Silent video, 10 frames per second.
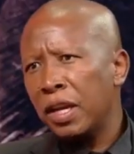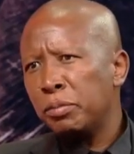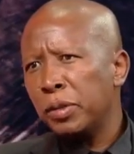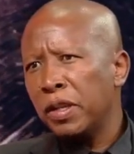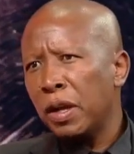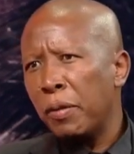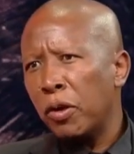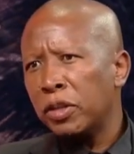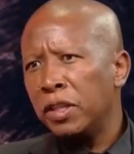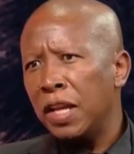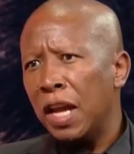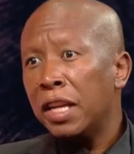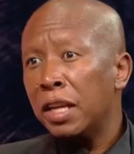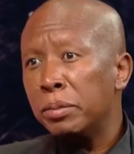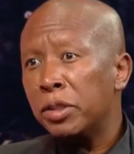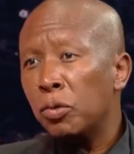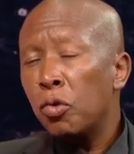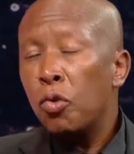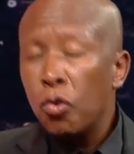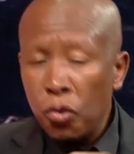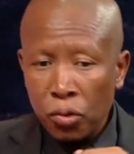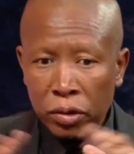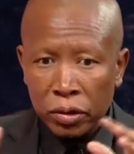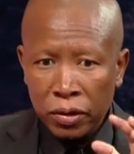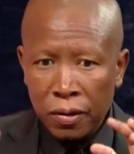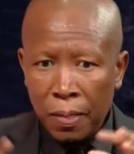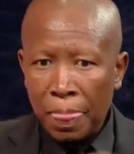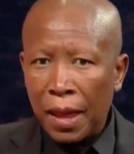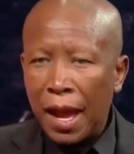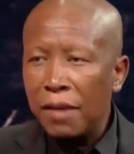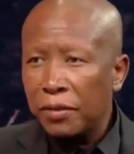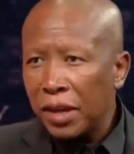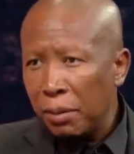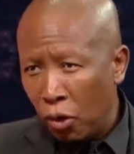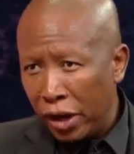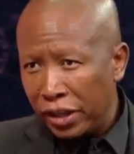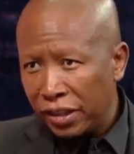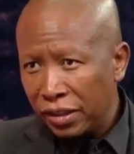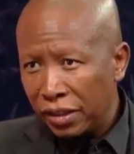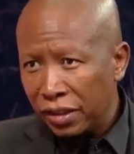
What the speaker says: speaking about their names, who have kept quiet.